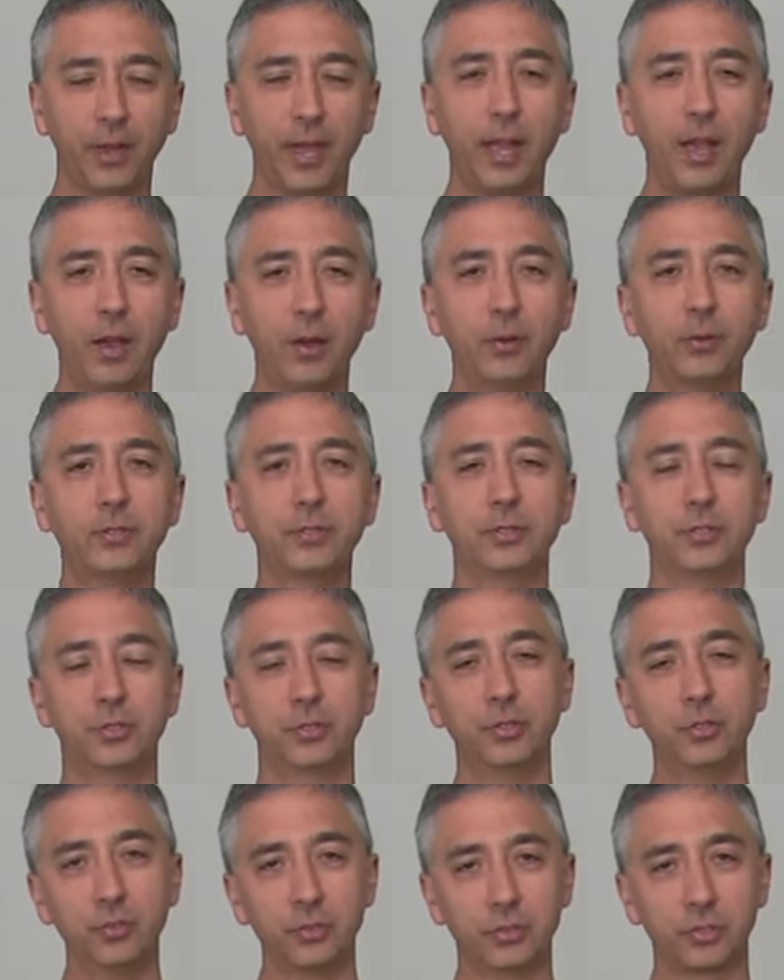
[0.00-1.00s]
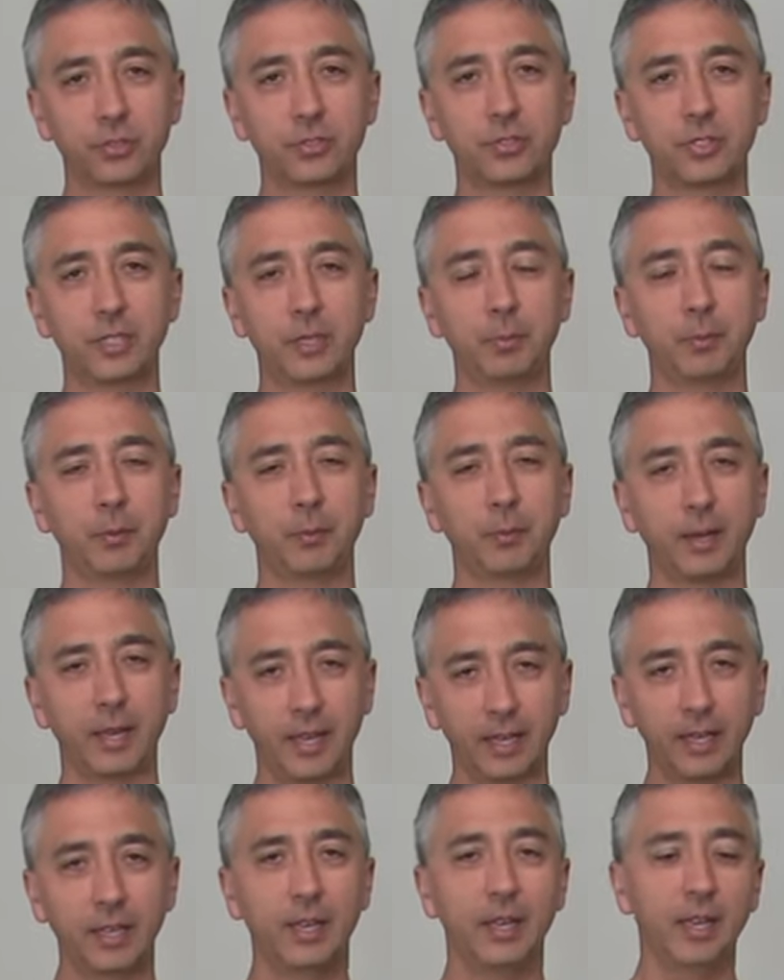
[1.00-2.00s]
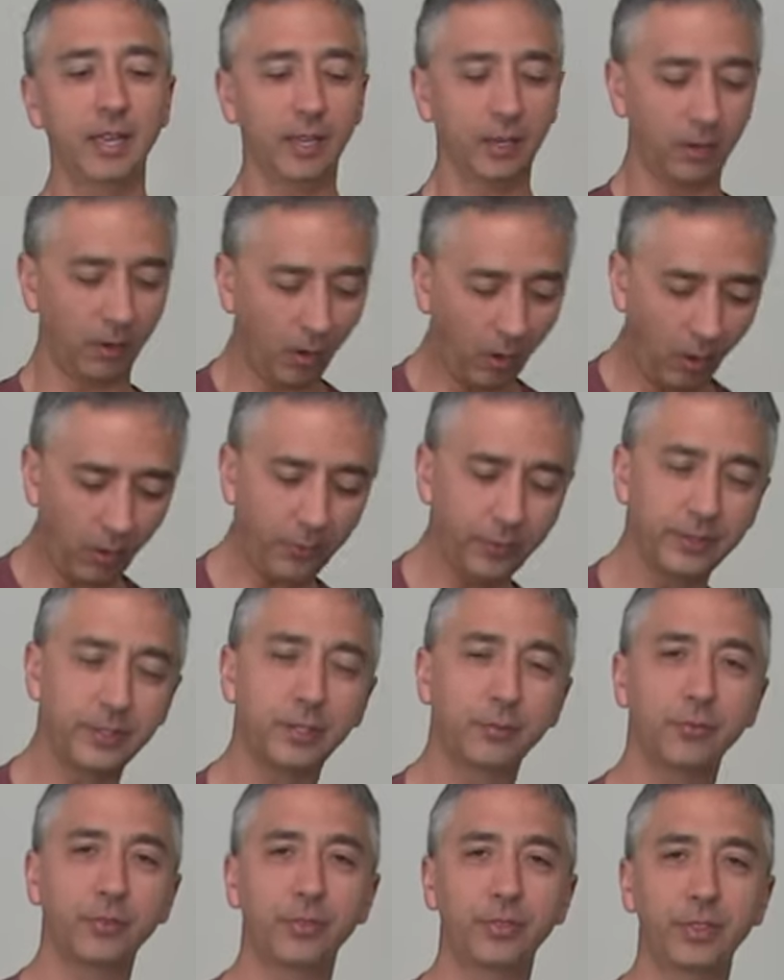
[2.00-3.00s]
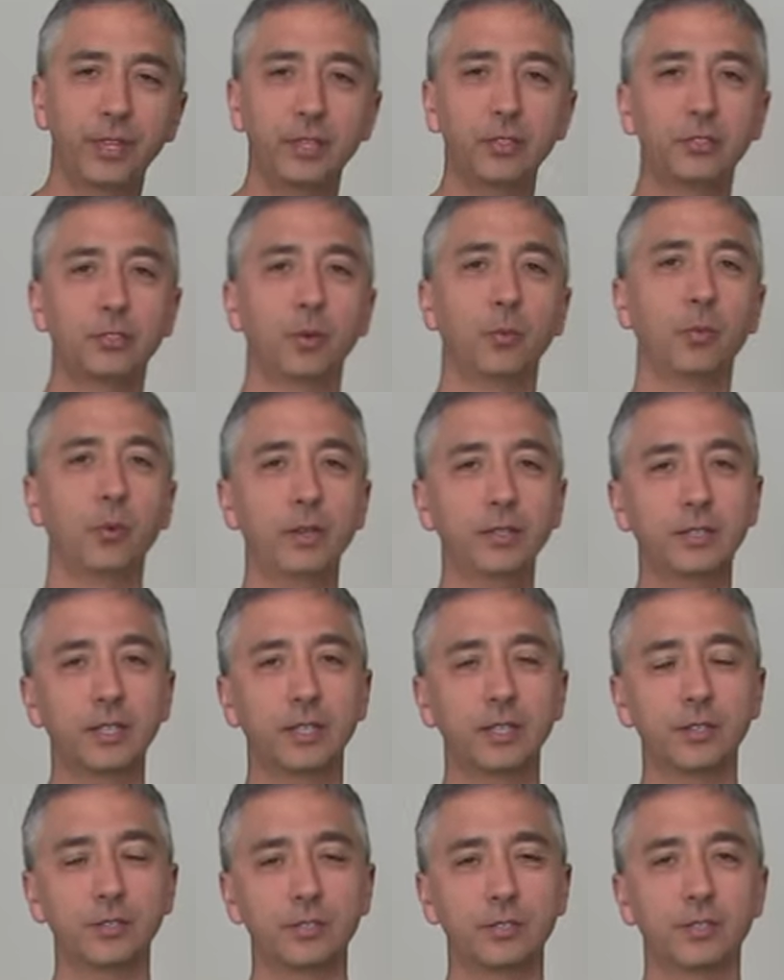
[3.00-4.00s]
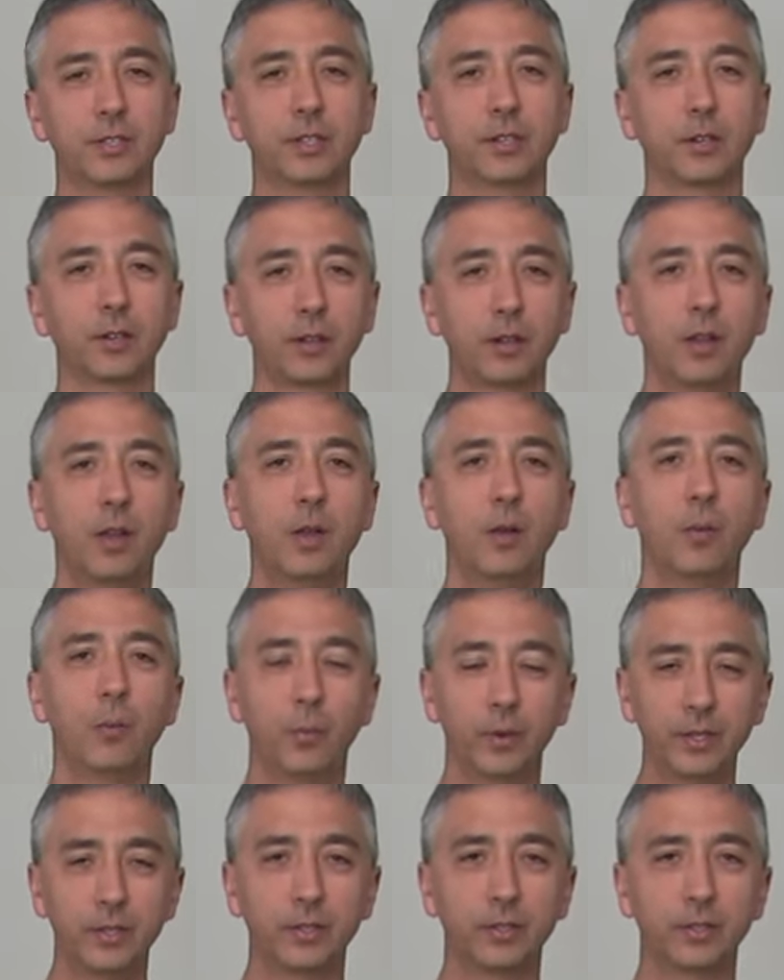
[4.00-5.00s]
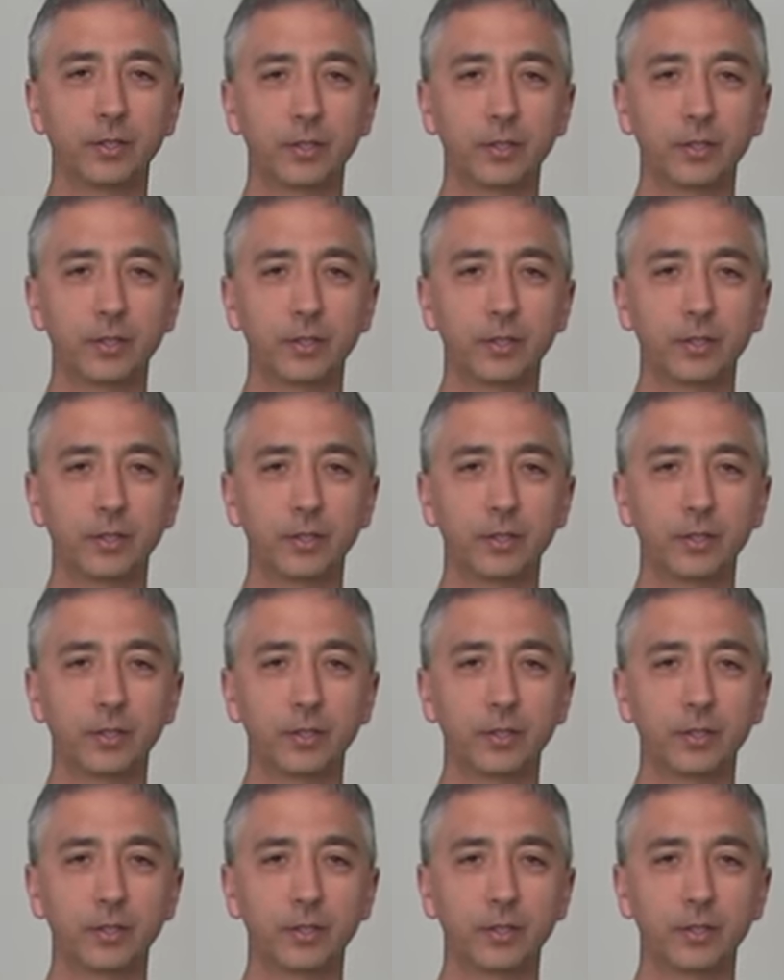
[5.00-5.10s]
how to choose your sleeping bag and all the different things you want to consider when you're